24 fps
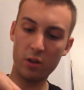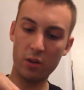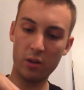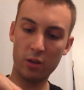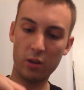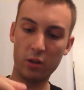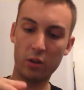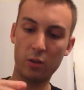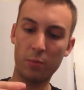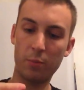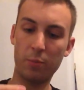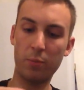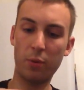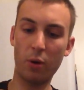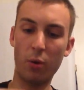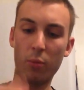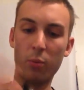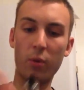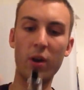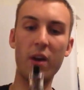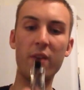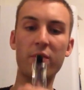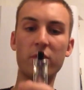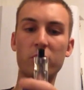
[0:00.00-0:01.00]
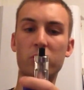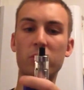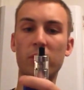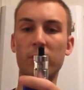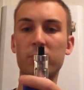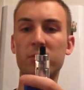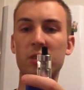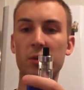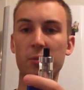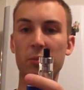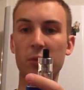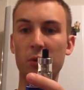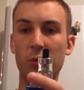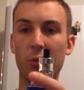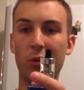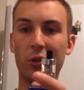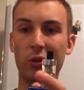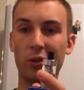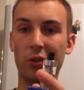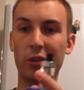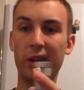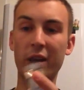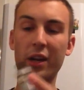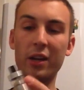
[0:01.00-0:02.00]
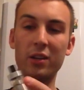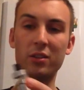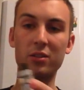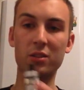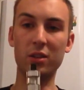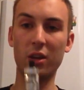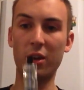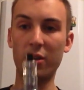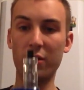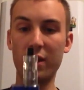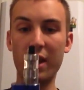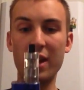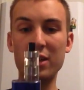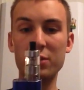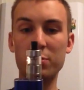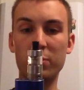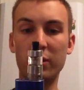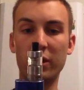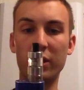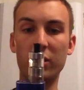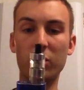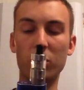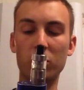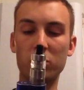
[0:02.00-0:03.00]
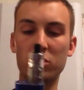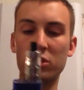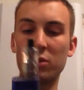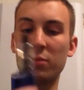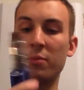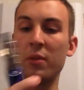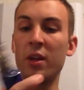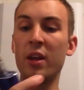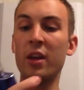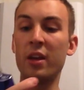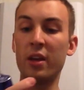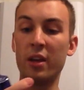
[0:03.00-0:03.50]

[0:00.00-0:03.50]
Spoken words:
You can pop whatever drip tip you want on there, so that's pretty awesome.